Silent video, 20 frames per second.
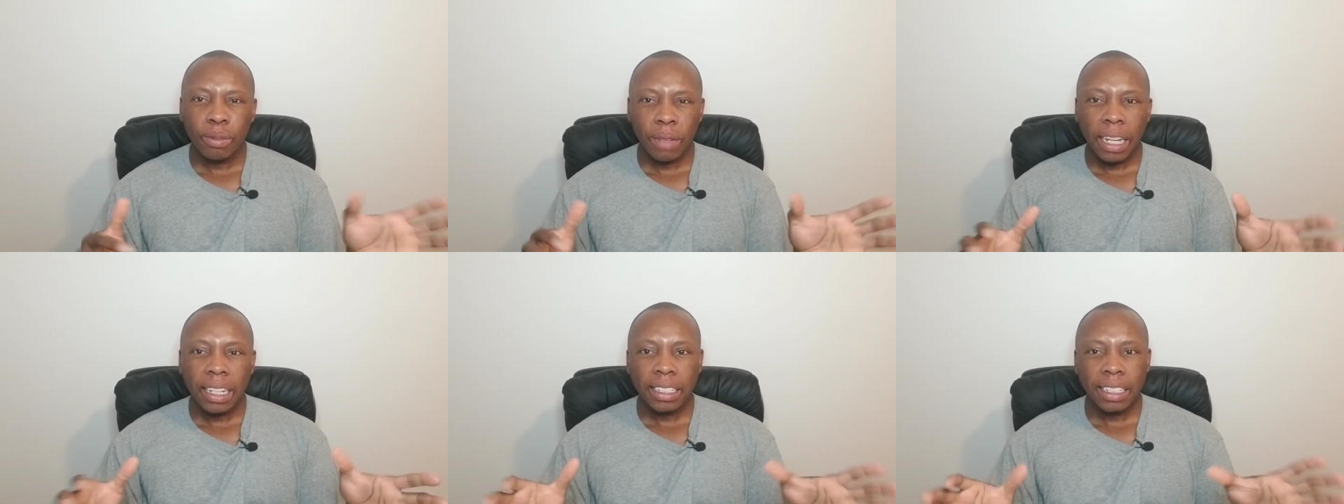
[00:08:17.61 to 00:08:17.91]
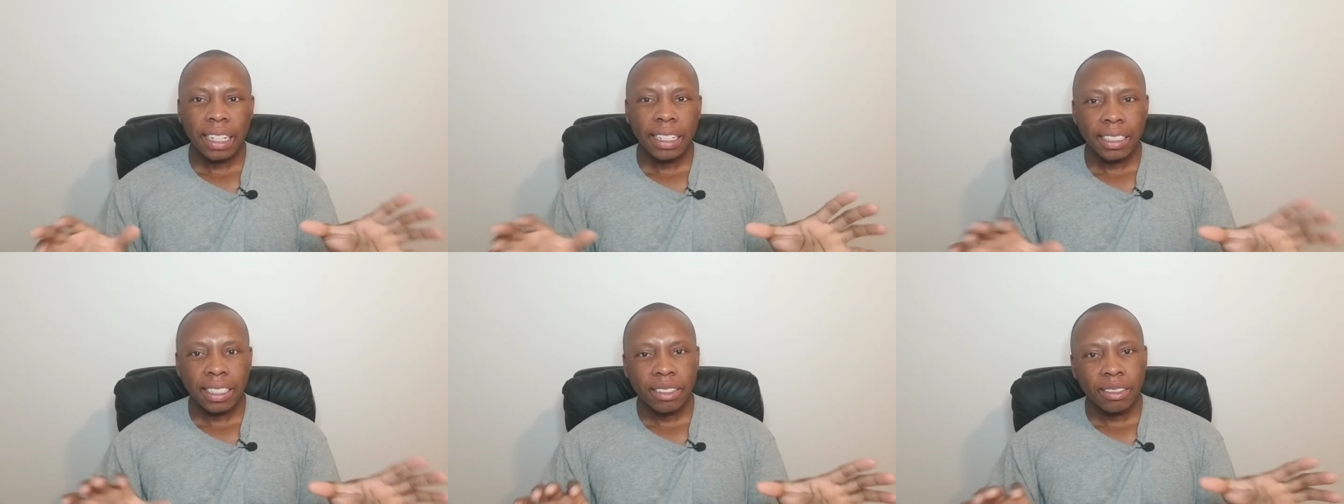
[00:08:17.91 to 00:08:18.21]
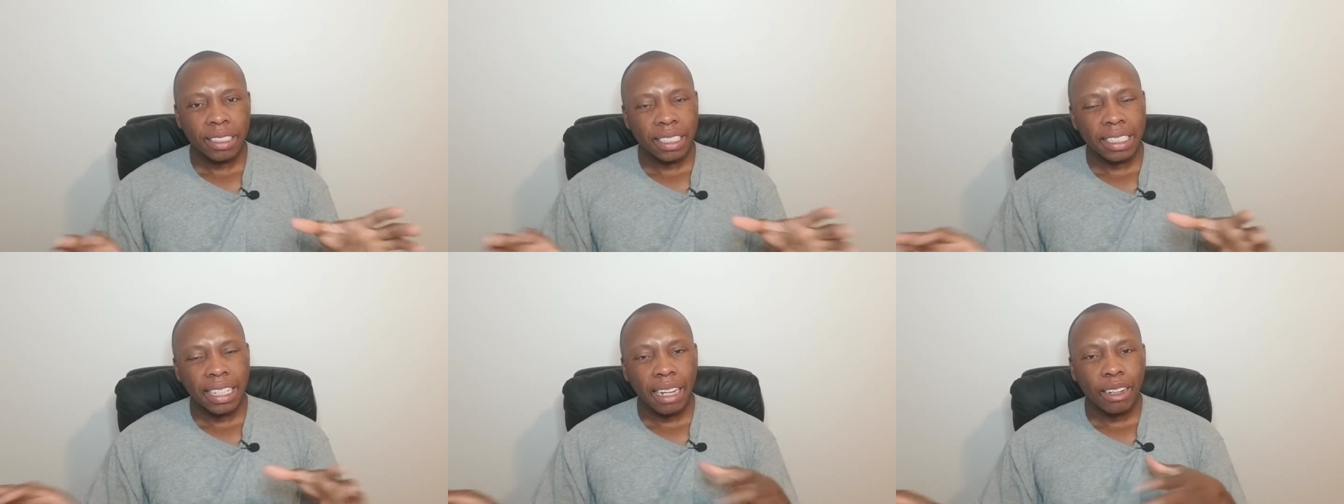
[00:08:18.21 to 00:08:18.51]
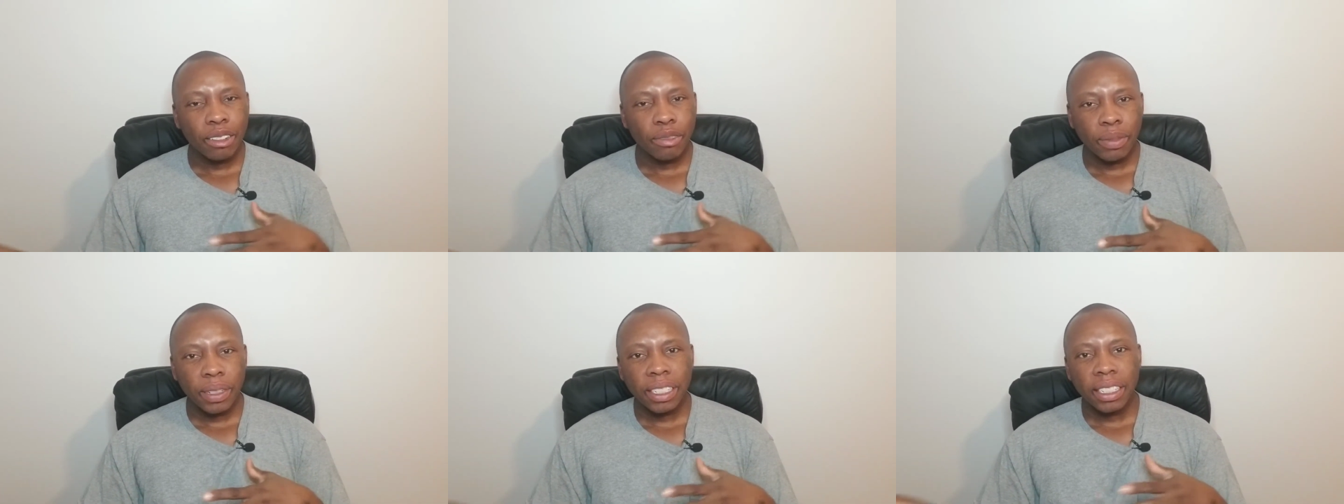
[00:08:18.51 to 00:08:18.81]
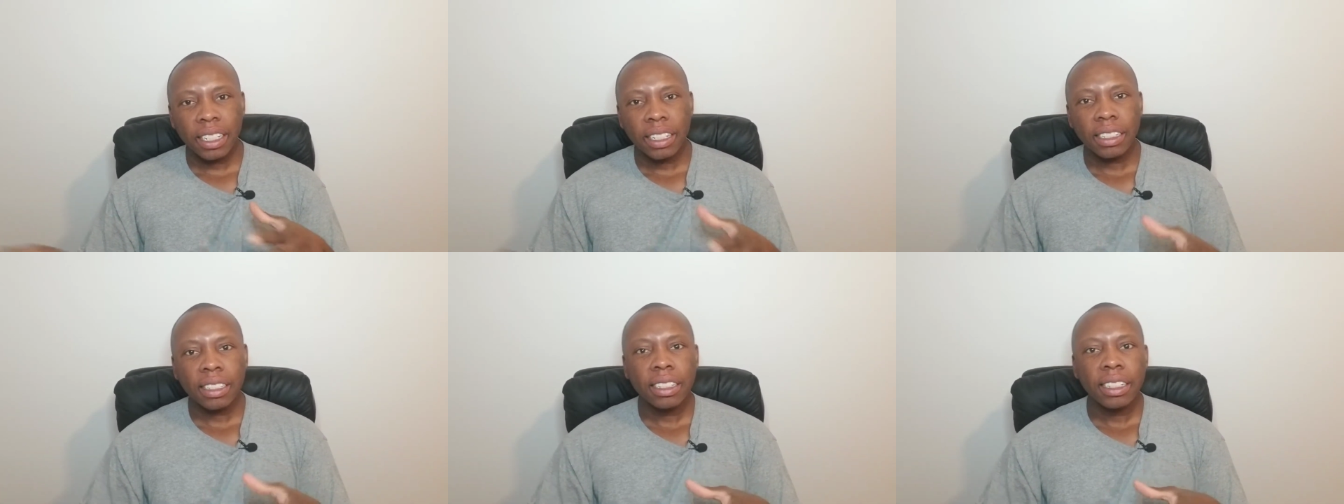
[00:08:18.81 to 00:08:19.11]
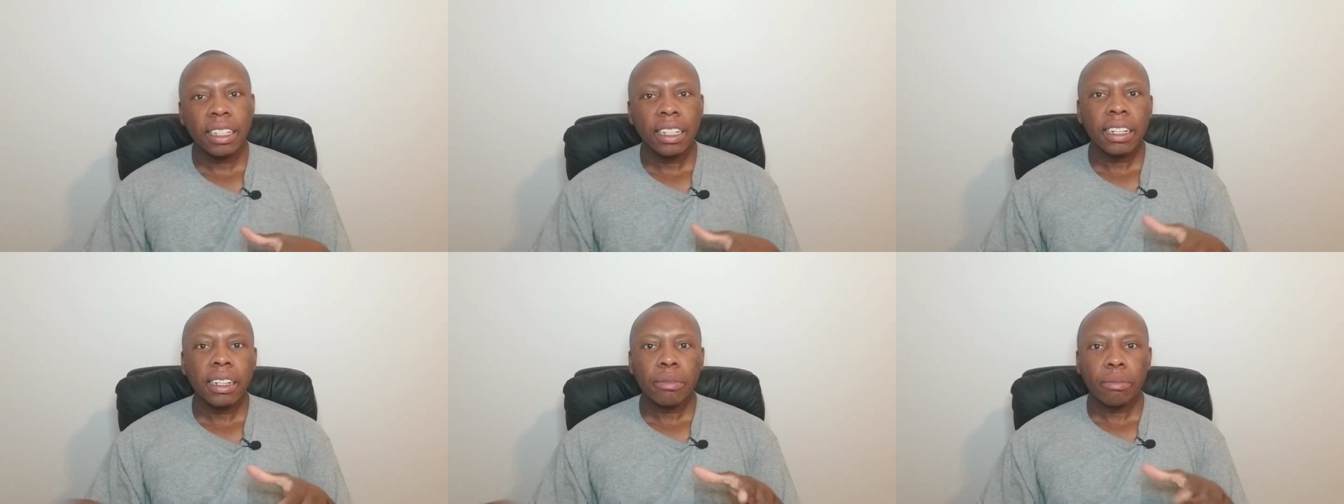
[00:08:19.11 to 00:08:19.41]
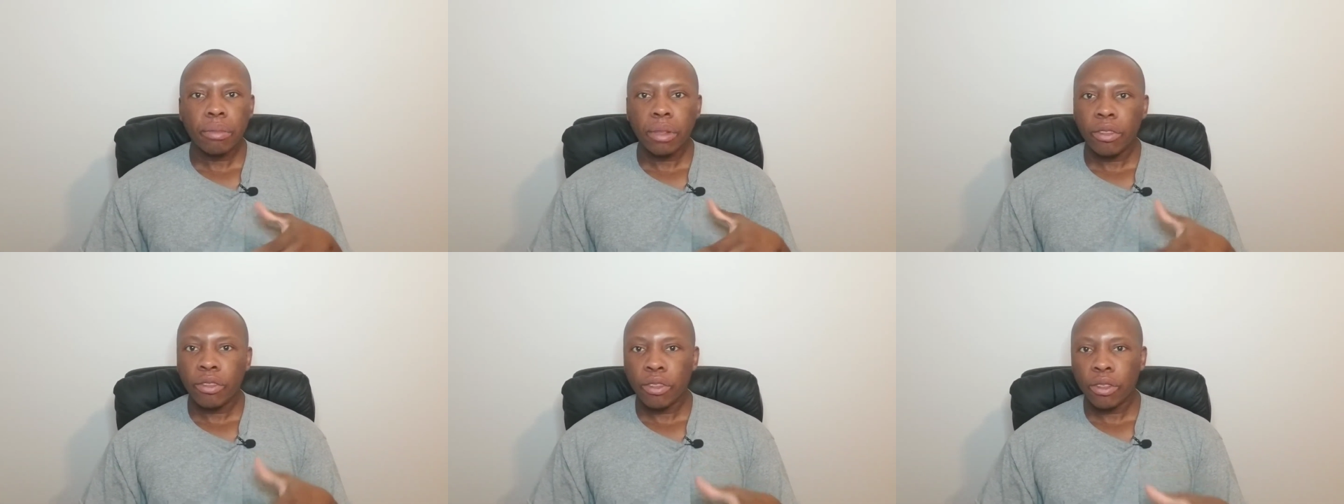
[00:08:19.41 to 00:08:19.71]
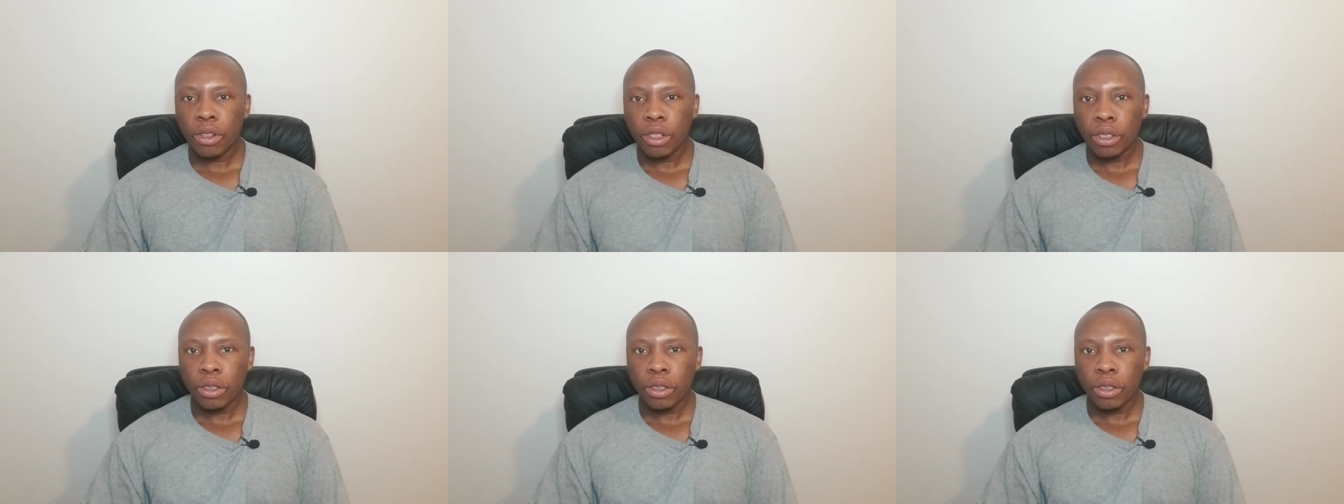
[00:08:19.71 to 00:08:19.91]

Like seriously, that would be done before